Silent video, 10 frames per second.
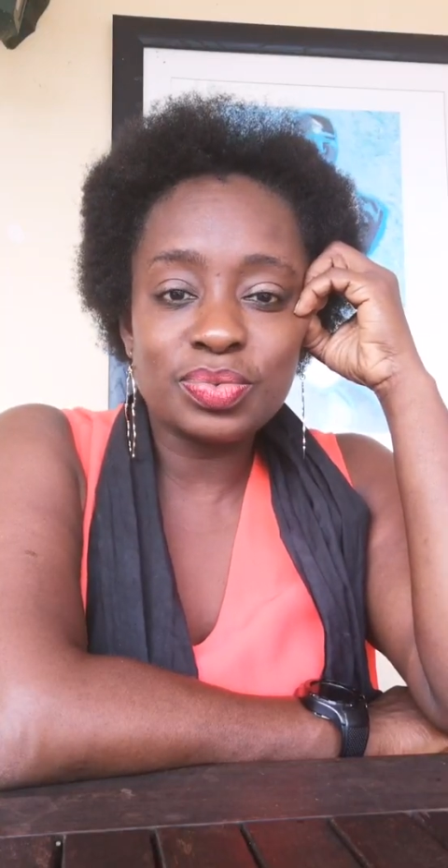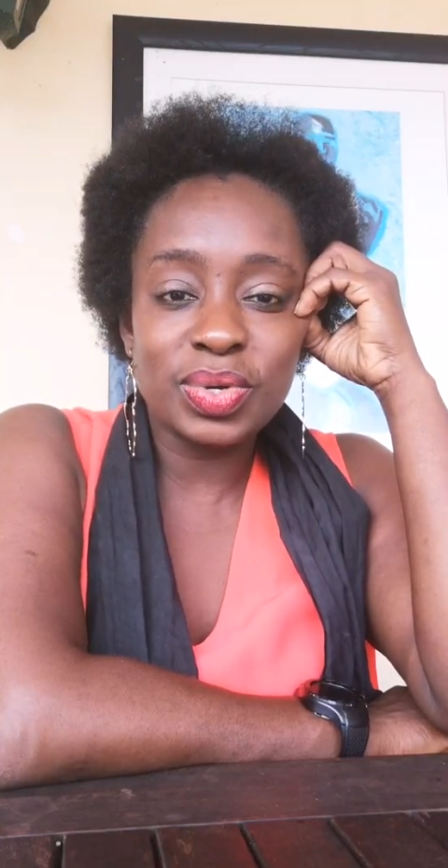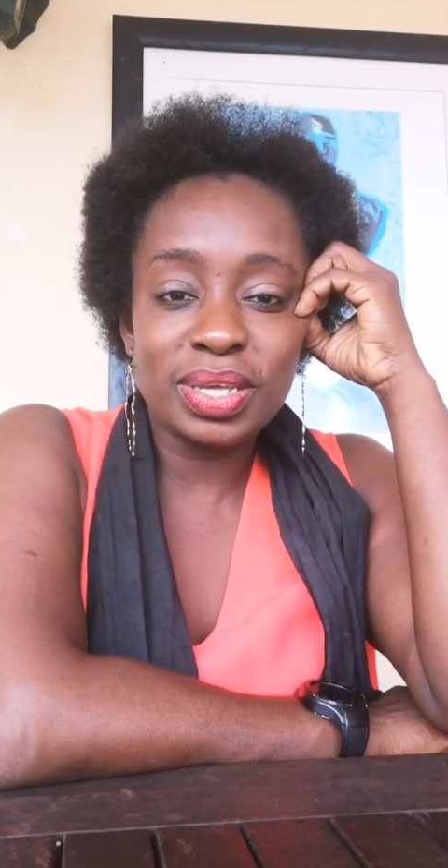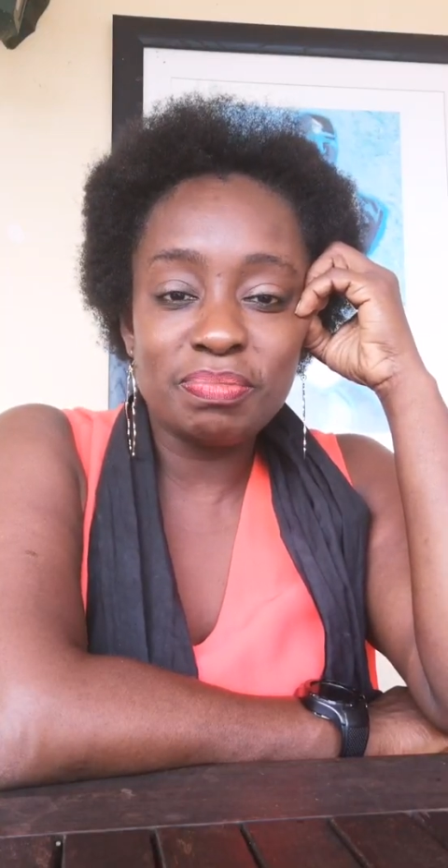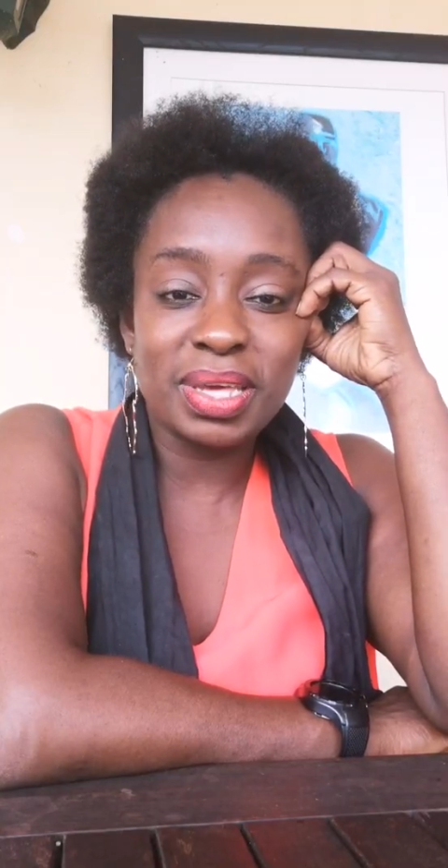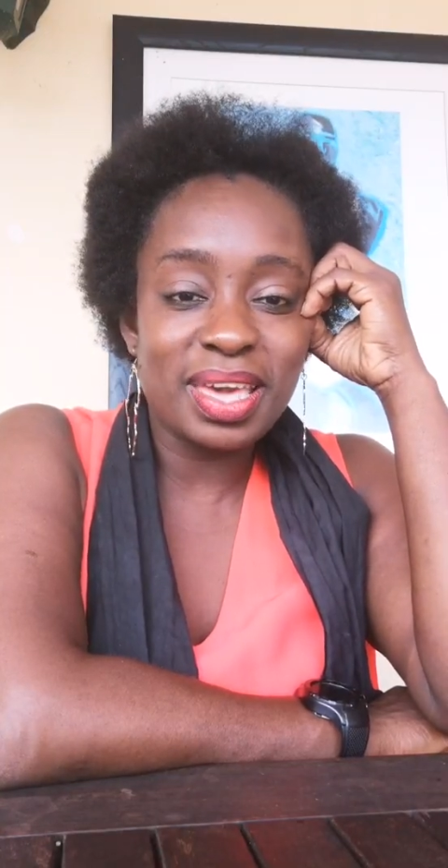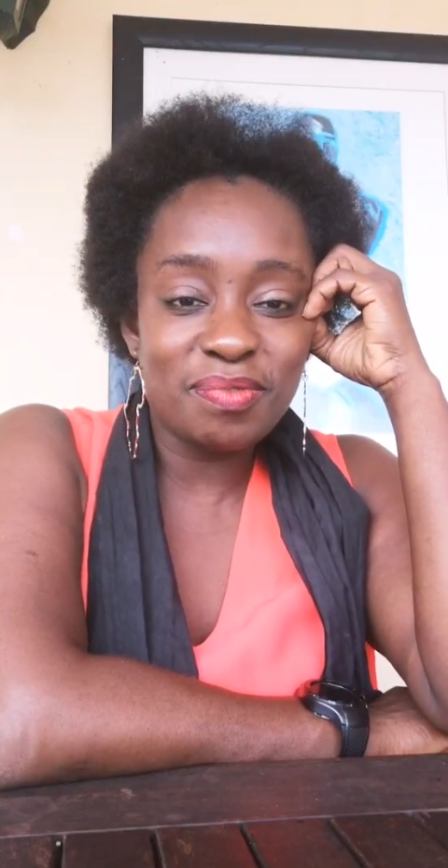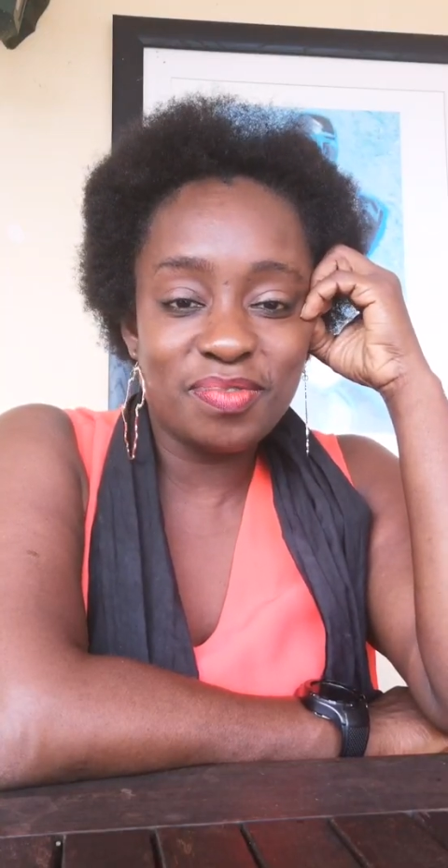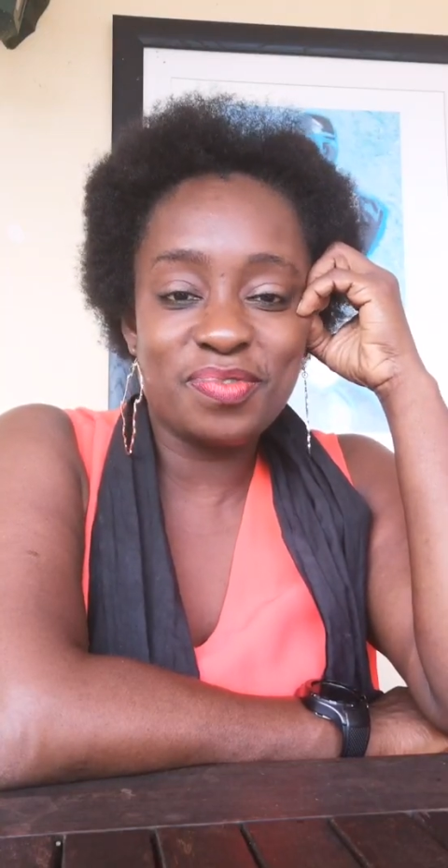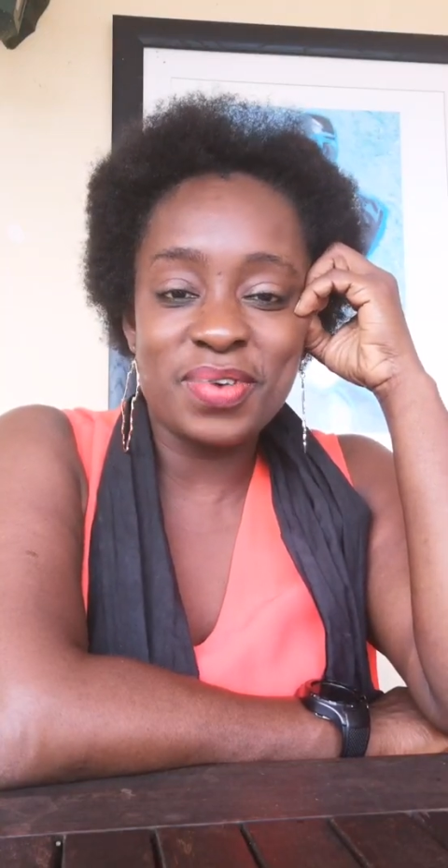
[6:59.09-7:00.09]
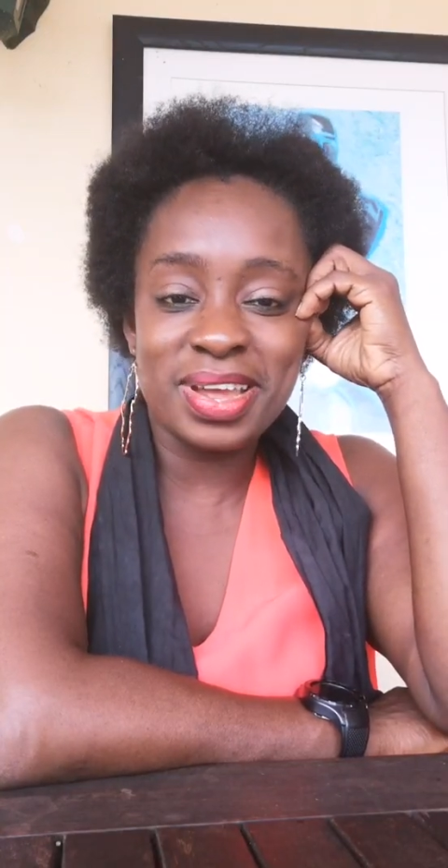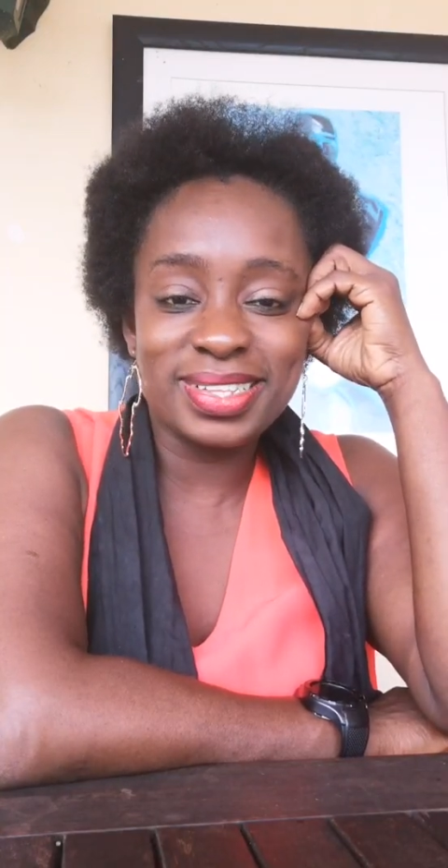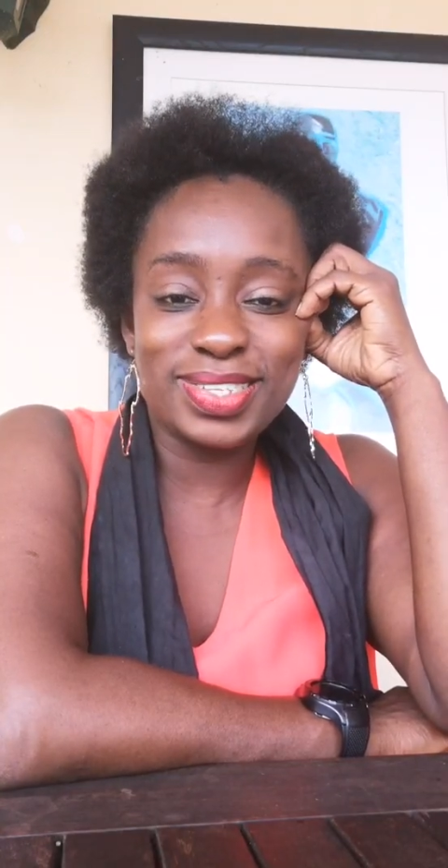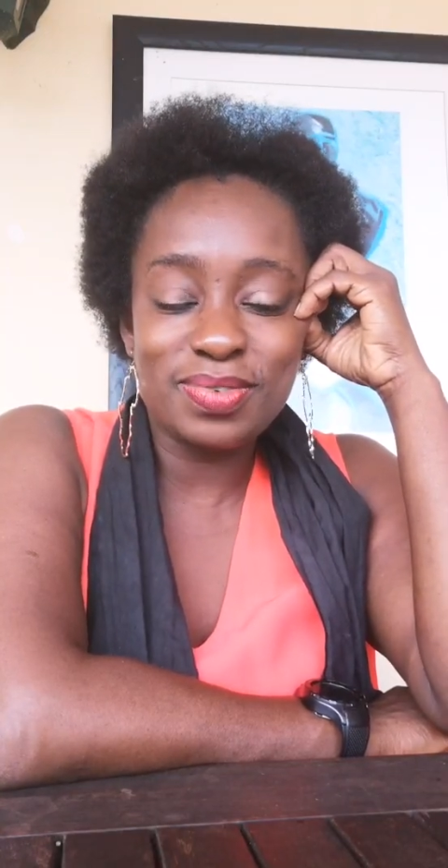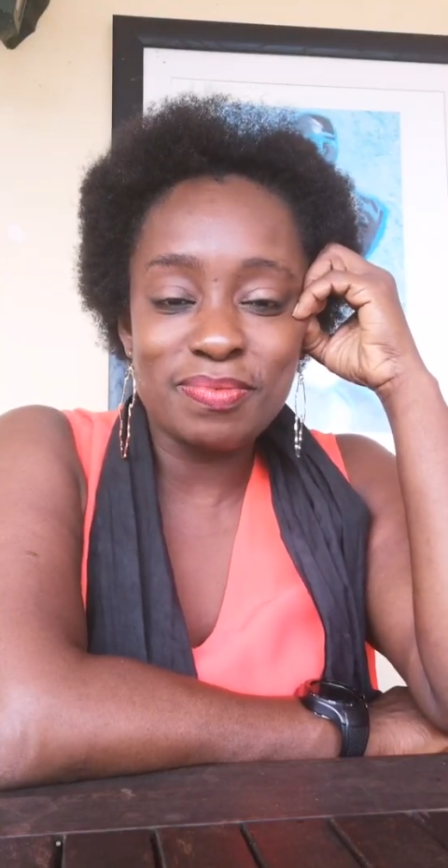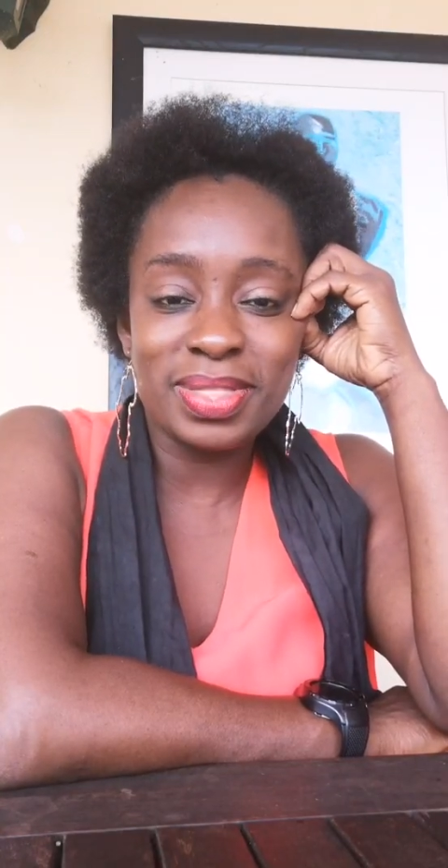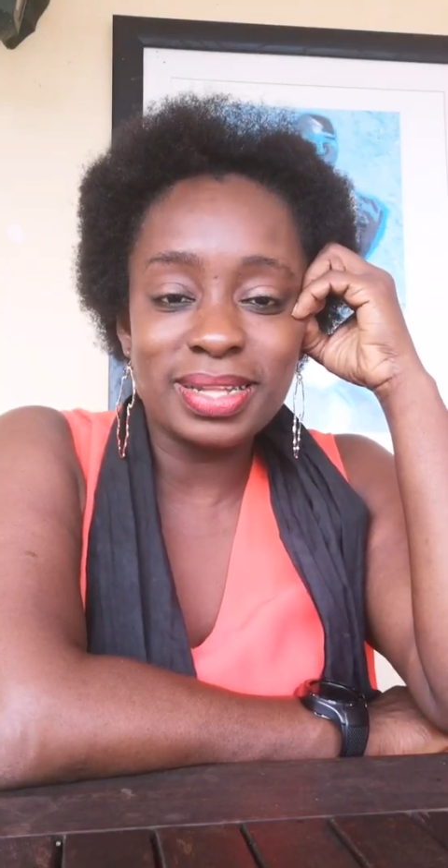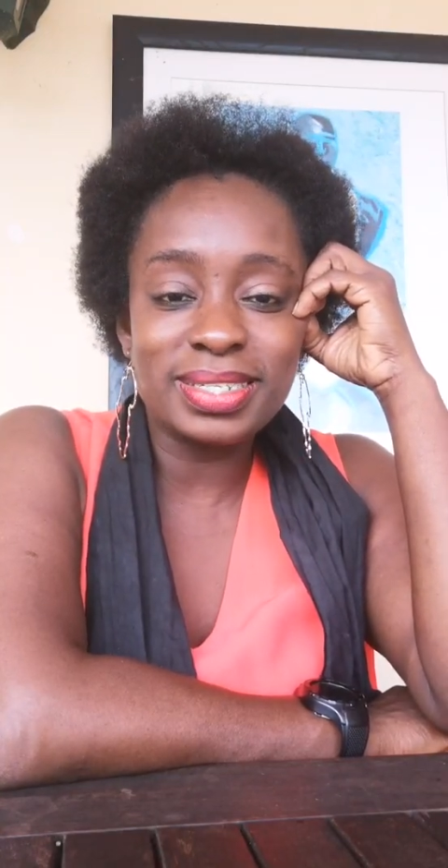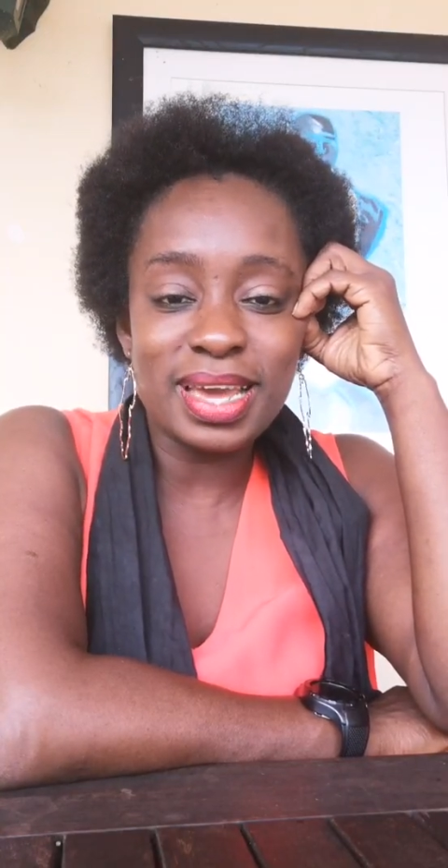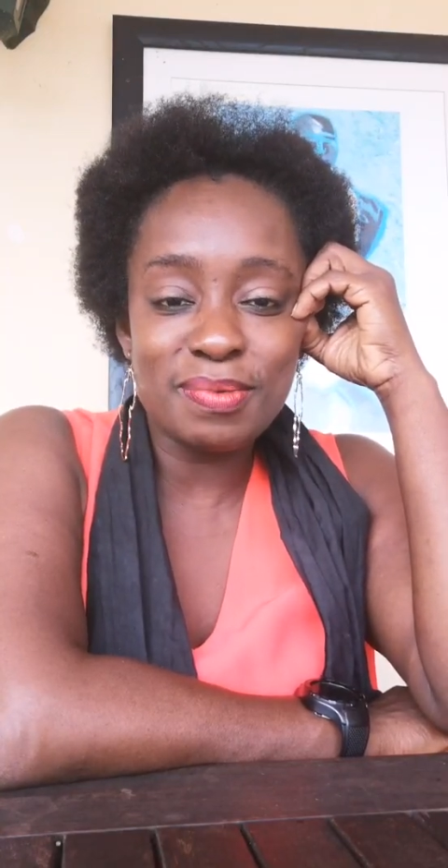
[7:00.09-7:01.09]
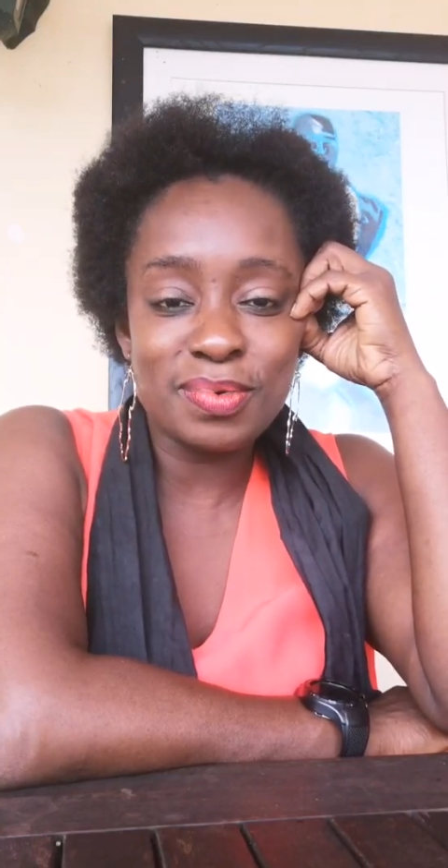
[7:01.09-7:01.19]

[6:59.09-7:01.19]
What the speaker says: We became friends from that time